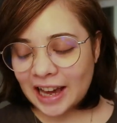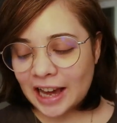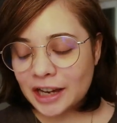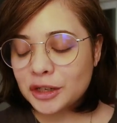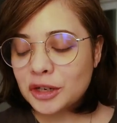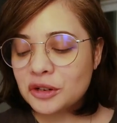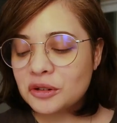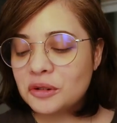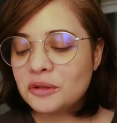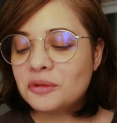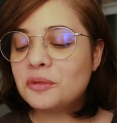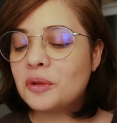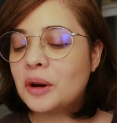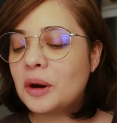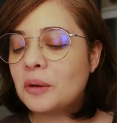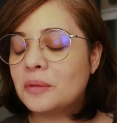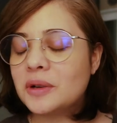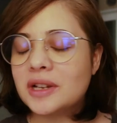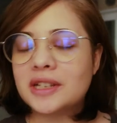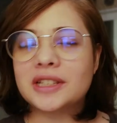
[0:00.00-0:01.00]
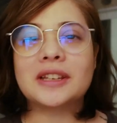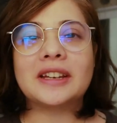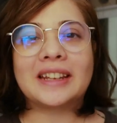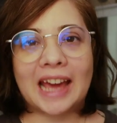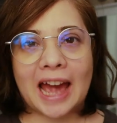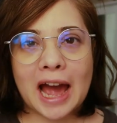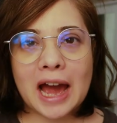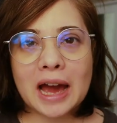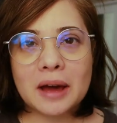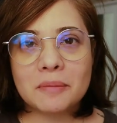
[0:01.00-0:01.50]
I knew what was gonna
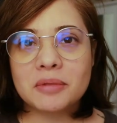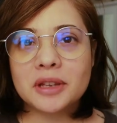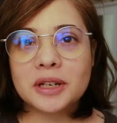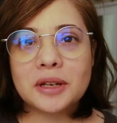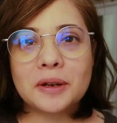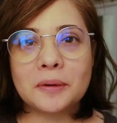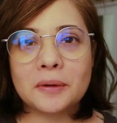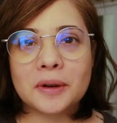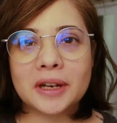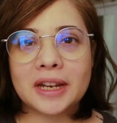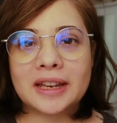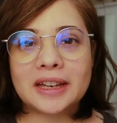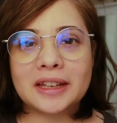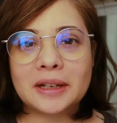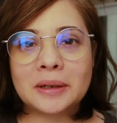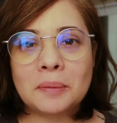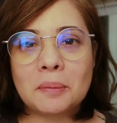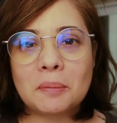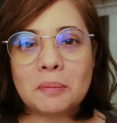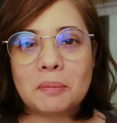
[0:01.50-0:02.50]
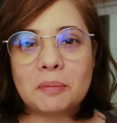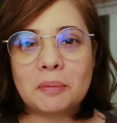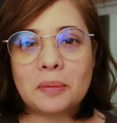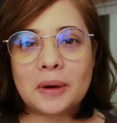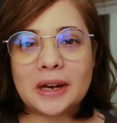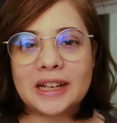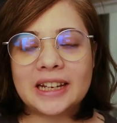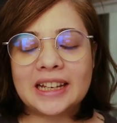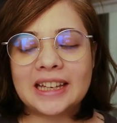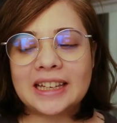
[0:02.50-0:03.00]
happen going in,
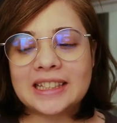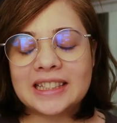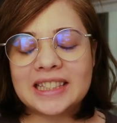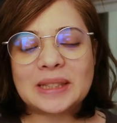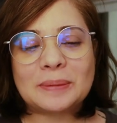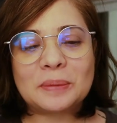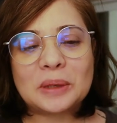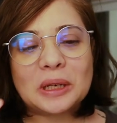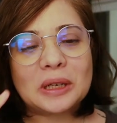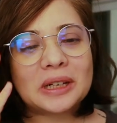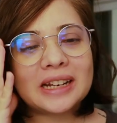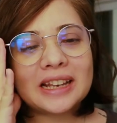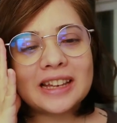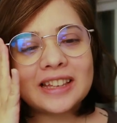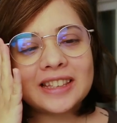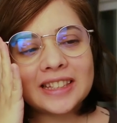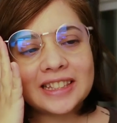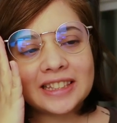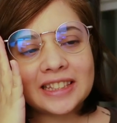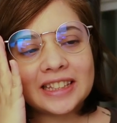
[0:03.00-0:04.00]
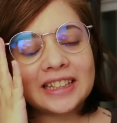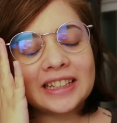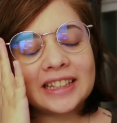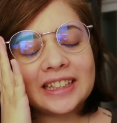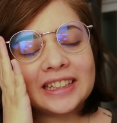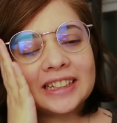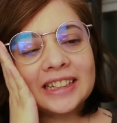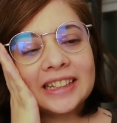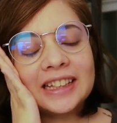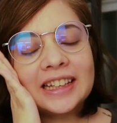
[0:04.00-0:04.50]
but experiencing
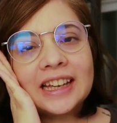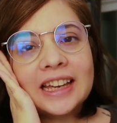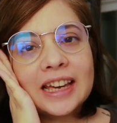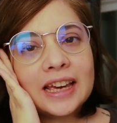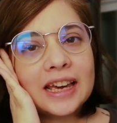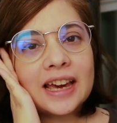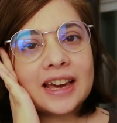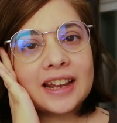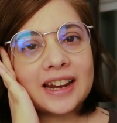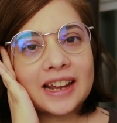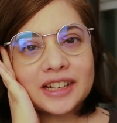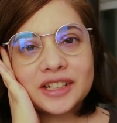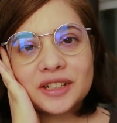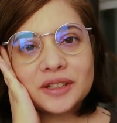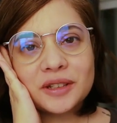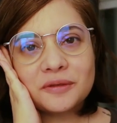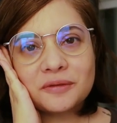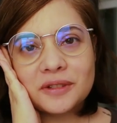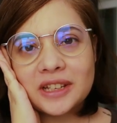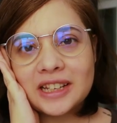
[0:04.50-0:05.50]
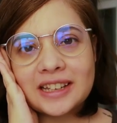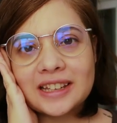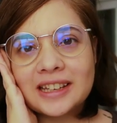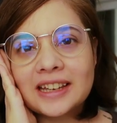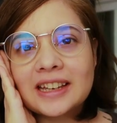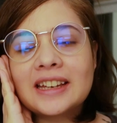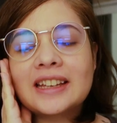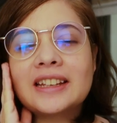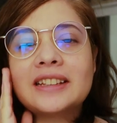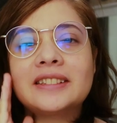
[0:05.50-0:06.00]
it and actually reading
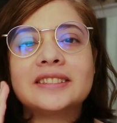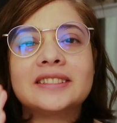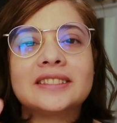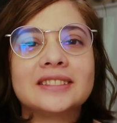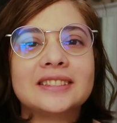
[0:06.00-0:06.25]
it,